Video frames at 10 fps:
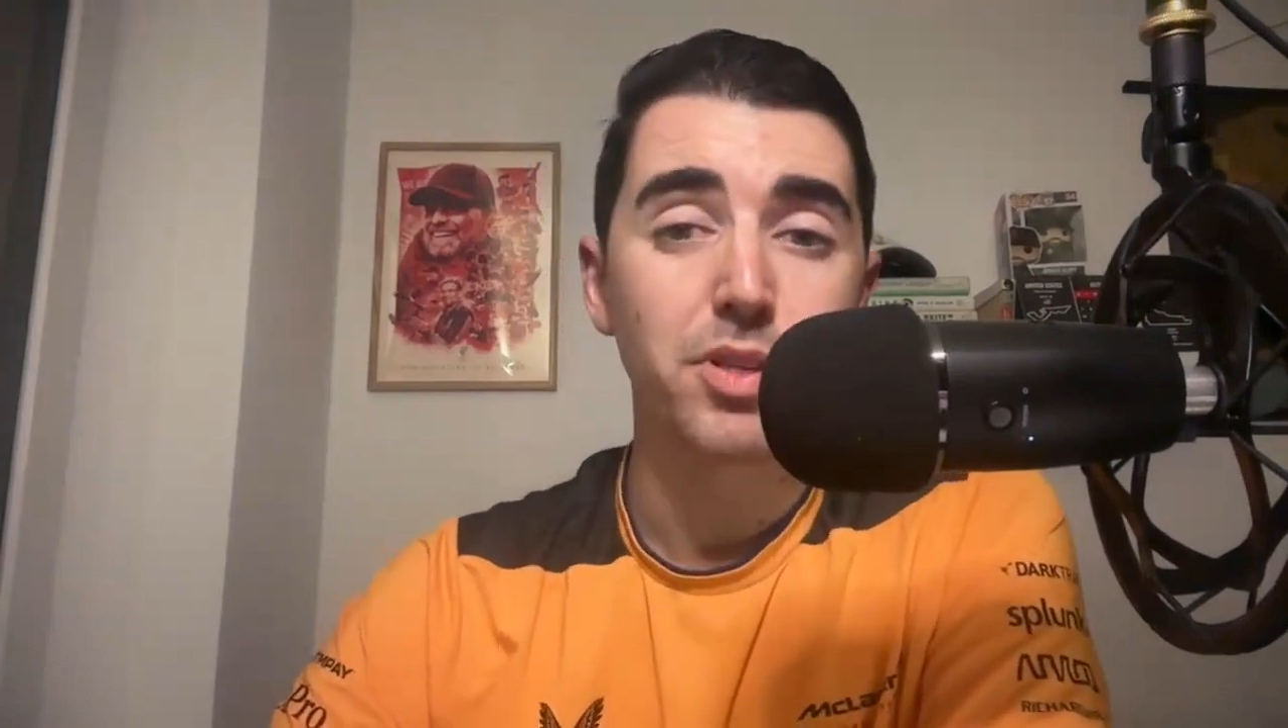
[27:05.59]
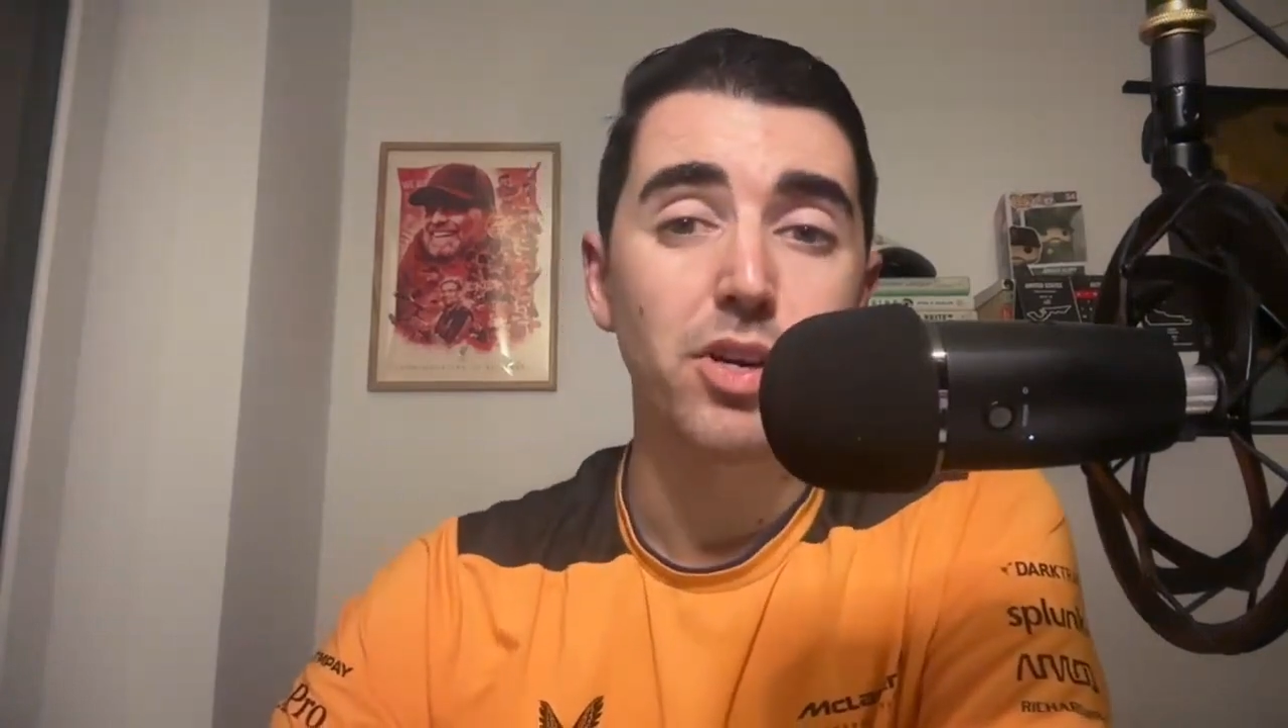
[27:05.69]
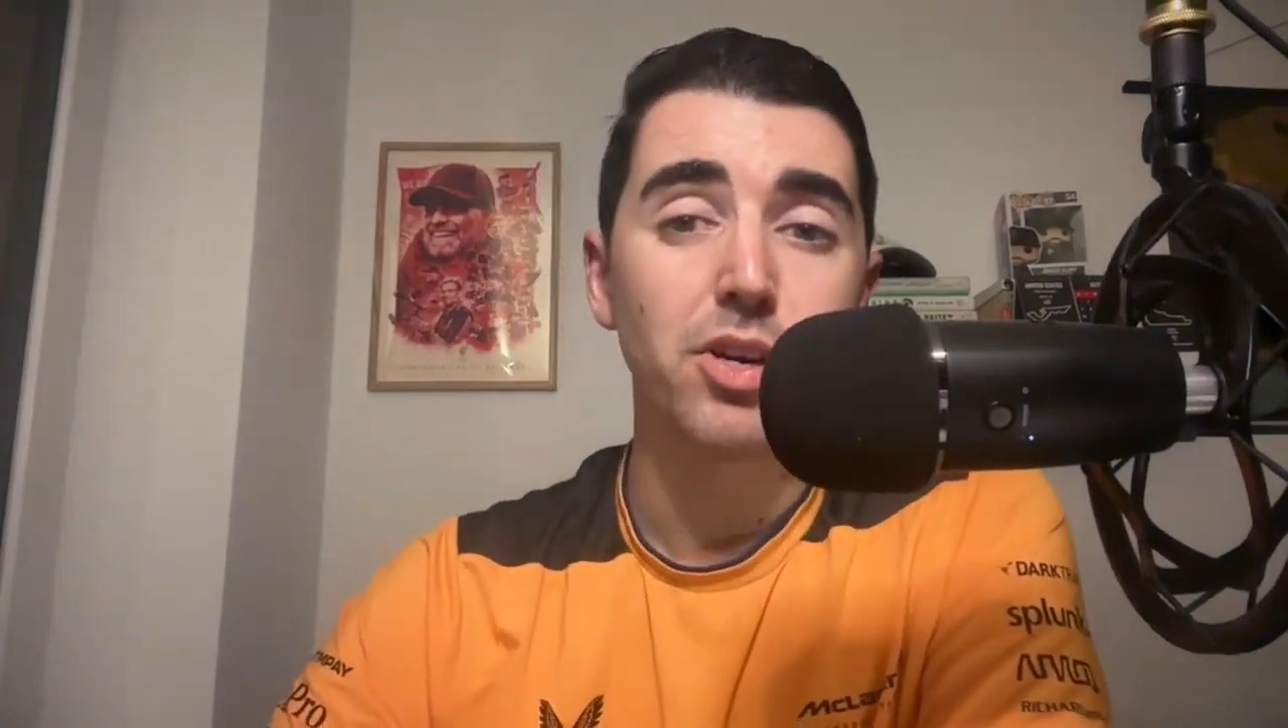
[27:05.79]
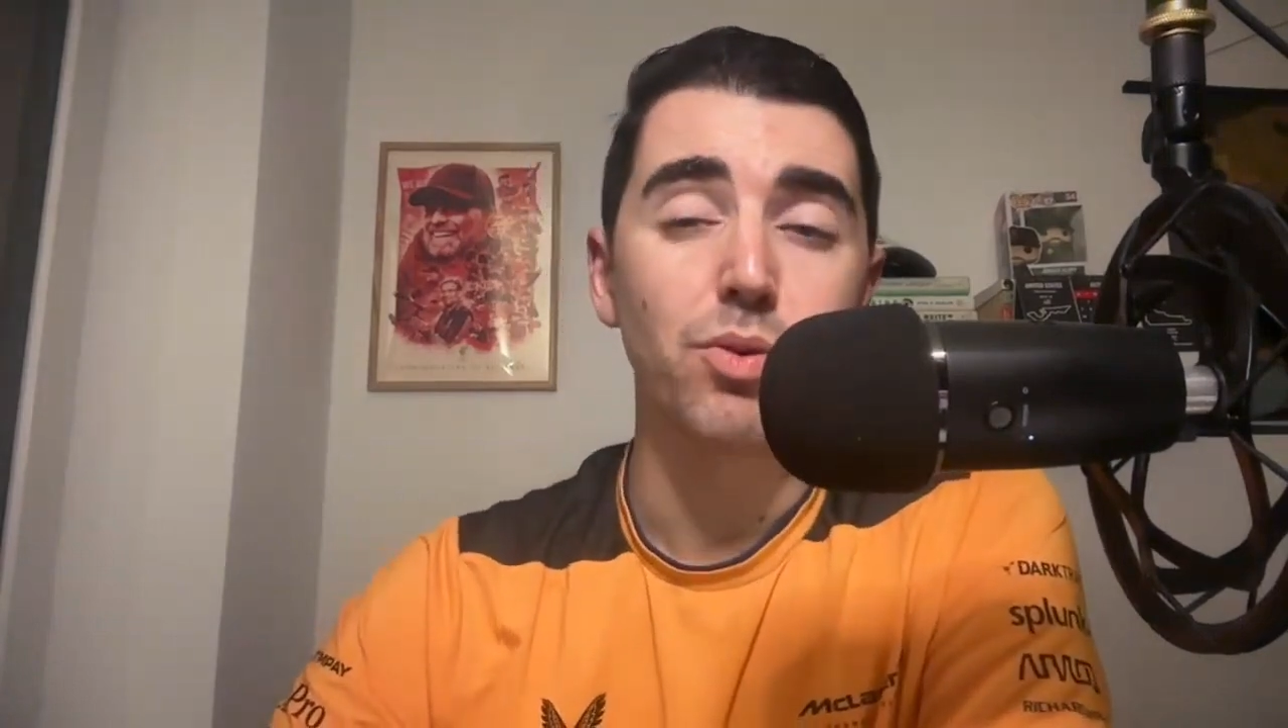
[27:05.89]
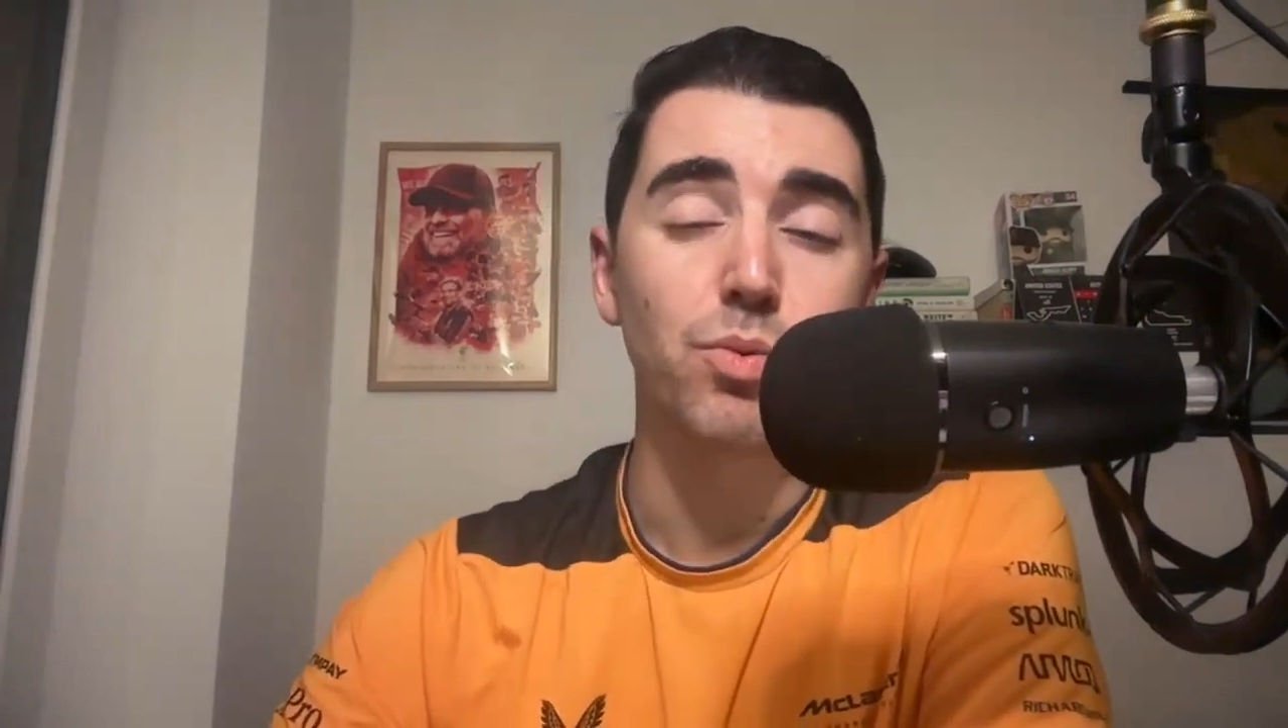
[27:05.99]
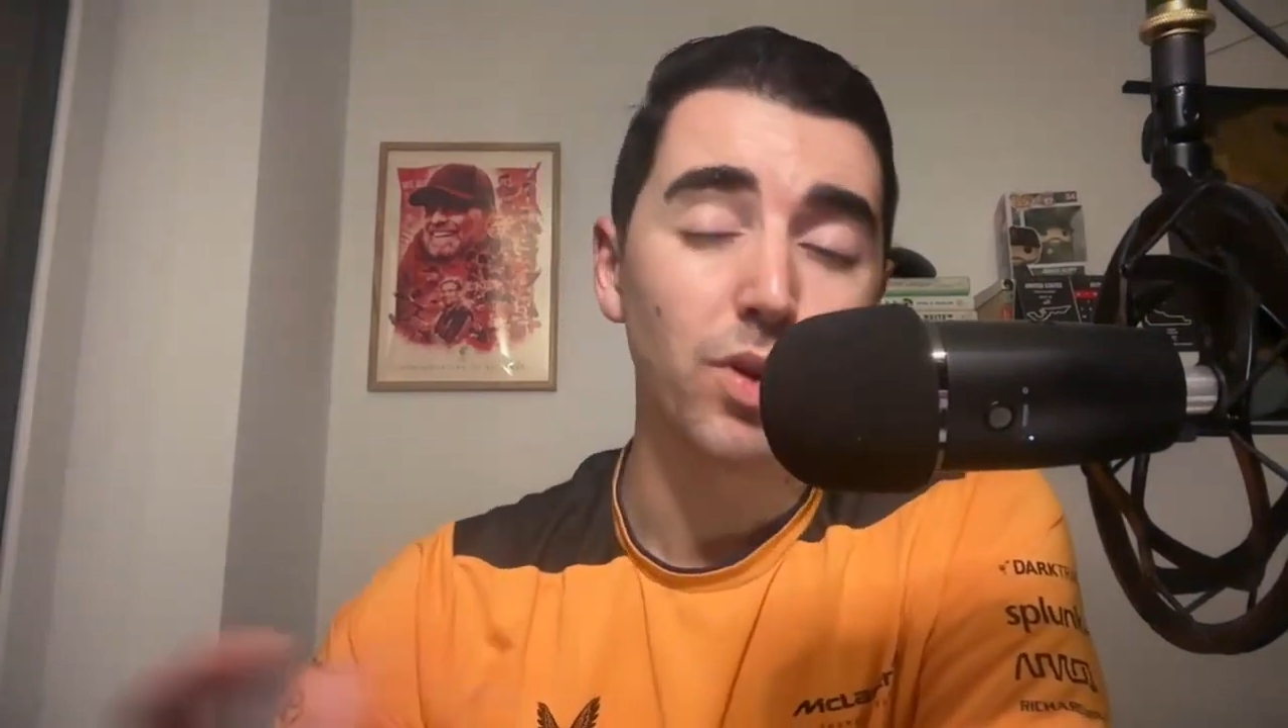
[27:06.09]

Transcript: are,